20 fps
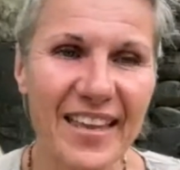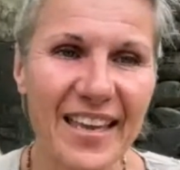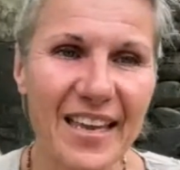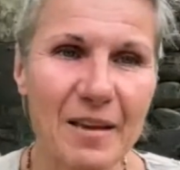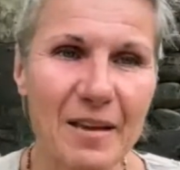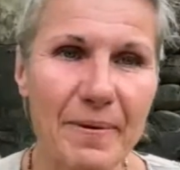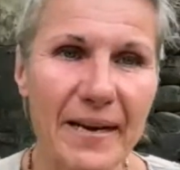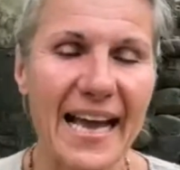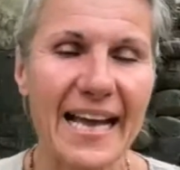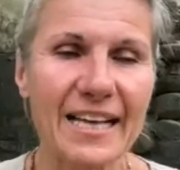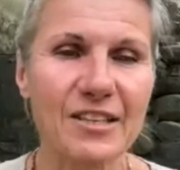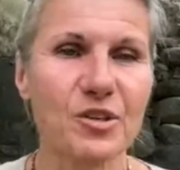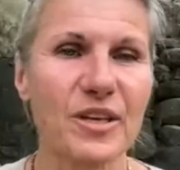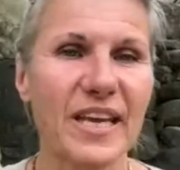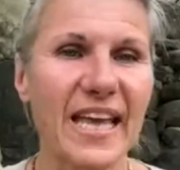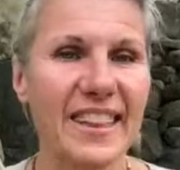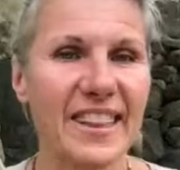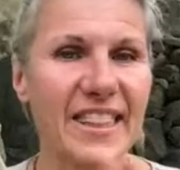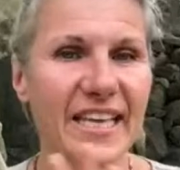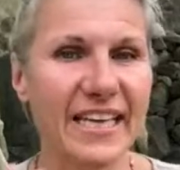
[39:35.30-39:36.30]
But I had to
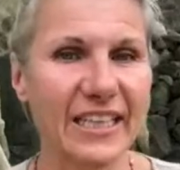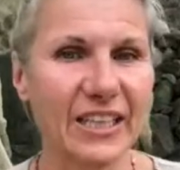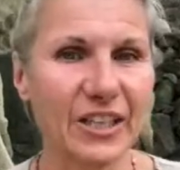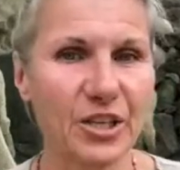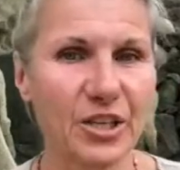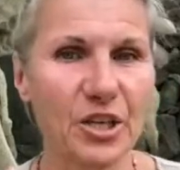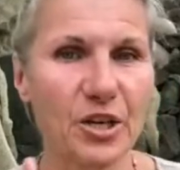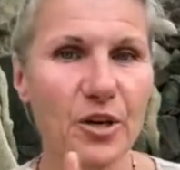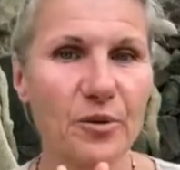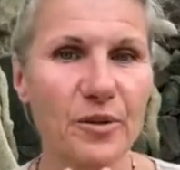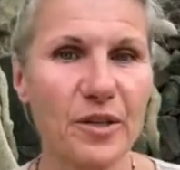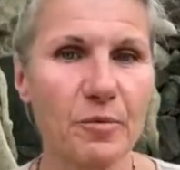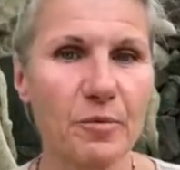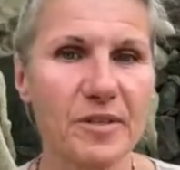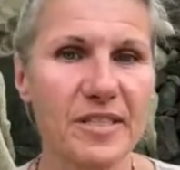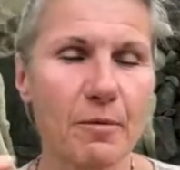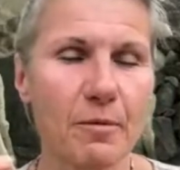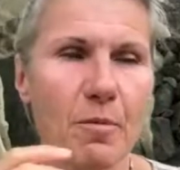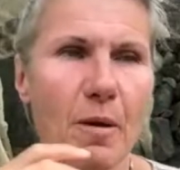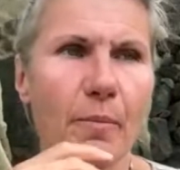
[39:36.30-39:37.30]
get there. I
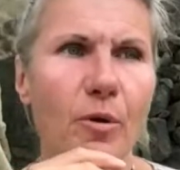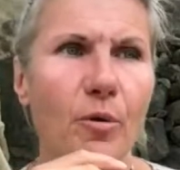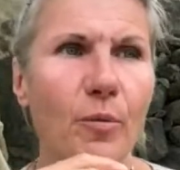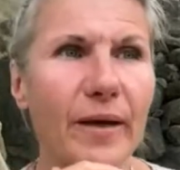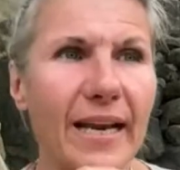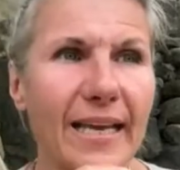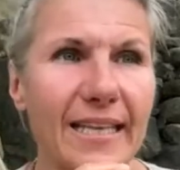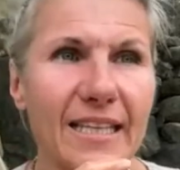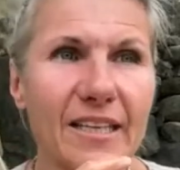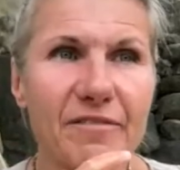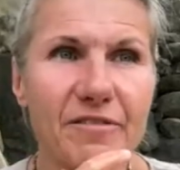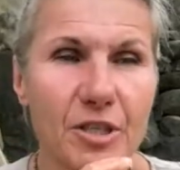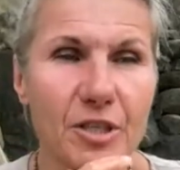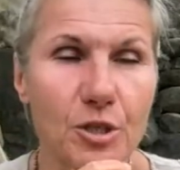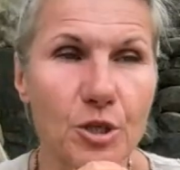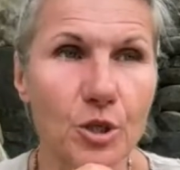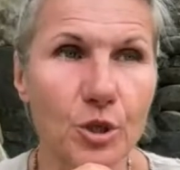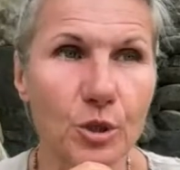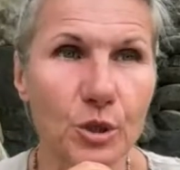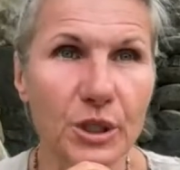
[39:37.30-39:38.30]
remember when I lived in
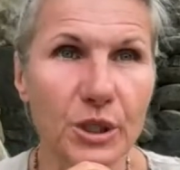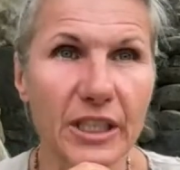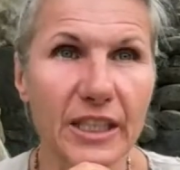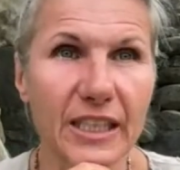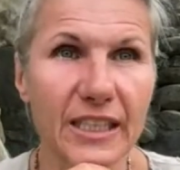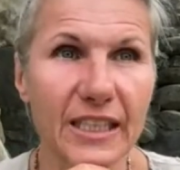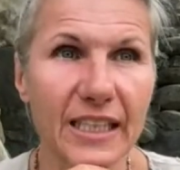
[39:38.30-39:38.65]
New York,